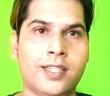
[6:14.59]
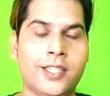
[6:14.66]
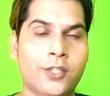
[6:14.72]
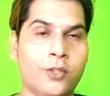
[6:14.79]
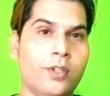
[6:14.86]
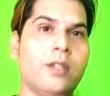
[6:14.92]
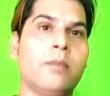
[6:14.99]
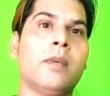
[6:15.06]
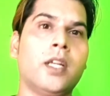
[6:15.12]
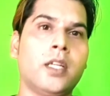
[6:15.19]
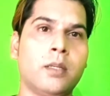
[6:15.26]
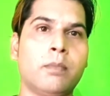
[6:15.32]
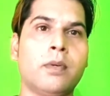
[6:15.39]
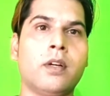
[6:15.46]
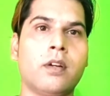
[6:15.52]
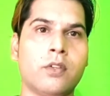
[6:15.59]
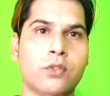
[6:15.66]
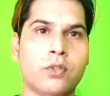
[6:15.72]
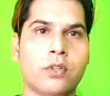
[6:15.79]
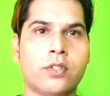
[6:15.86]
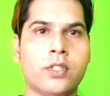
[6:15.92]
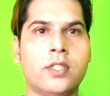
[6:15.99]
you need multiple
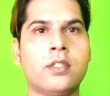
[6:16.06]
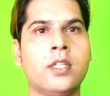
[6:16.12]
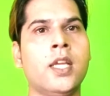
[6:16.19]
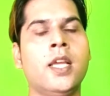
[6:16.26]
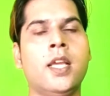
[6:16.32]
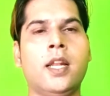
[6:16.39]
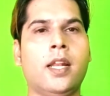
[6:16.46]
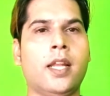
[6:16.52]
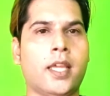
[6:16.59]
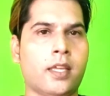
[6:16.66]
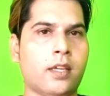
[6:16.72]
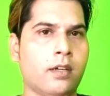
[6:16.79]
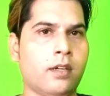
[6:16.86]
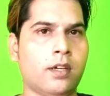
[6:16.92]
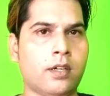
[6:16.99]
resources like